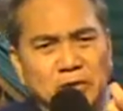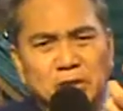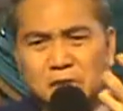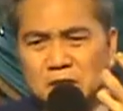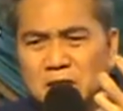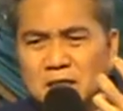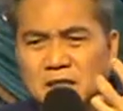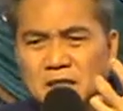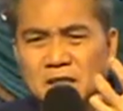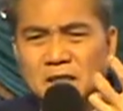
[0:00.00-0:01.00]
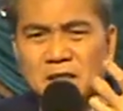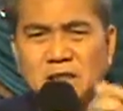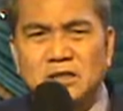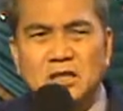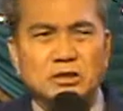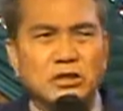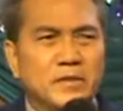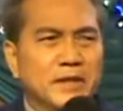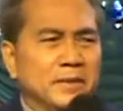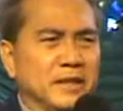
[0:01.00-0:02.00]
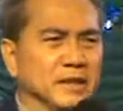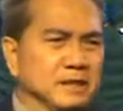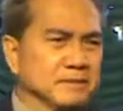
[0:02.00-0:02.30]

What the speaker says: no, with God. It's like Garby Queen.